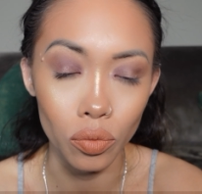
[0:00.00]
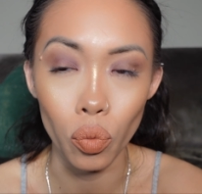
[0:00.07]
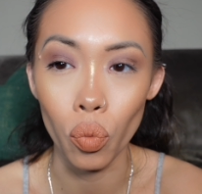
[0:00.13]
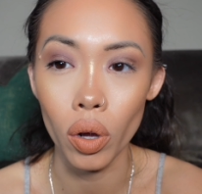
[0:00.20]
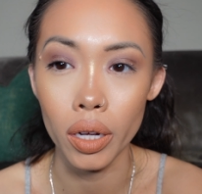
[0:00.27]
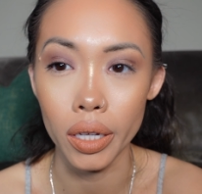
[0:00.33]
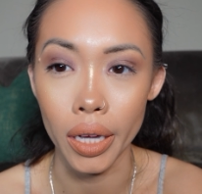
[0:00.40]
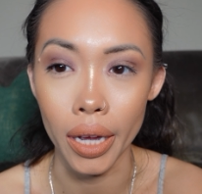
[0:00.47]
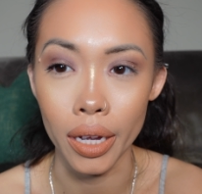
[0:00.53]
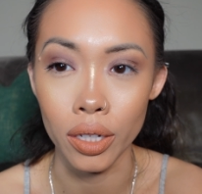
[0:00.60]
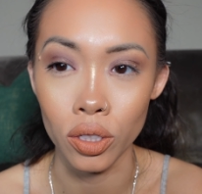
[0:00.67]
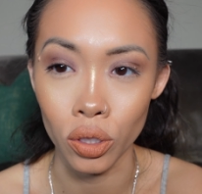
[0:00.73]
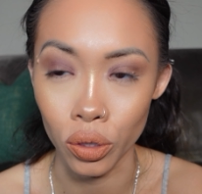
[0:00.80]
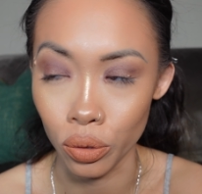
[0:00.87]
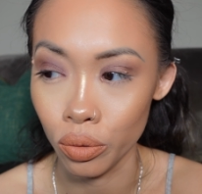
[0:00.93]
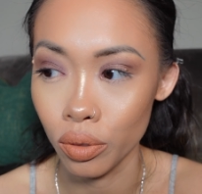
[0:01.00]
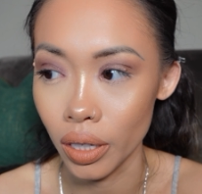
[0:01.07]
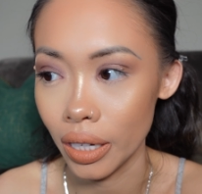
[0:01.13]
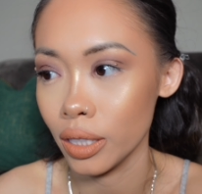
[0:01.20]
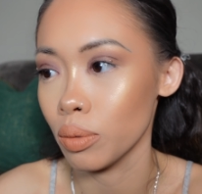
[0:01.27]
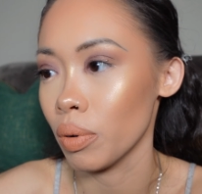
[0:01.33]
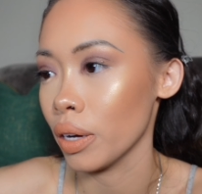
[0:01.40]
What can you
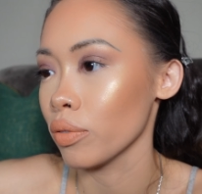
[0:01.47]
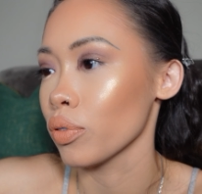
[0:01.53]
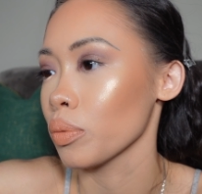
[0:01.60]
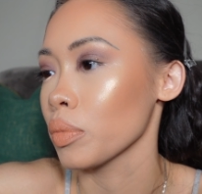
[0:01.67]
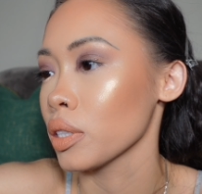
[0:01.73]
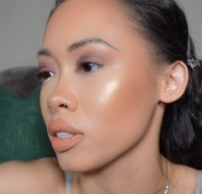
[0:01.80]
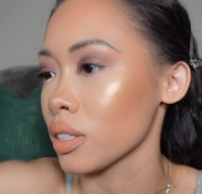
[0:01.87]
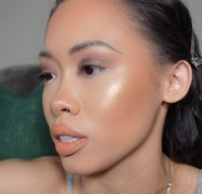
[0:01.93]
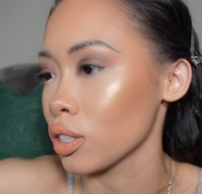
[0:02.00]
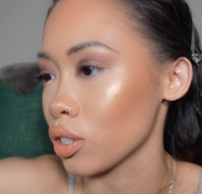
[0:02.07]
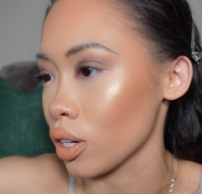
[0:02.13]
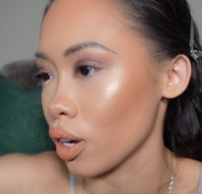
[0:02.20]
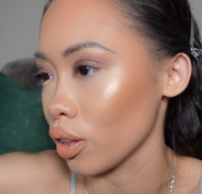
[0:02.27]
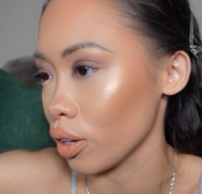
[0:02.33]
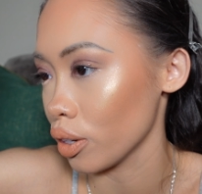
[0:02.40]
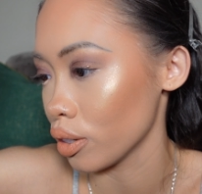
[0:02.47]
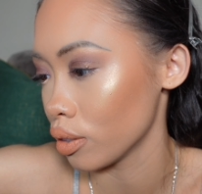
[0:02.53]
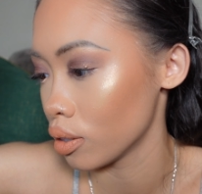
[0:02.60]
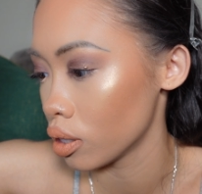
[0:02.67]
expect from a six dollar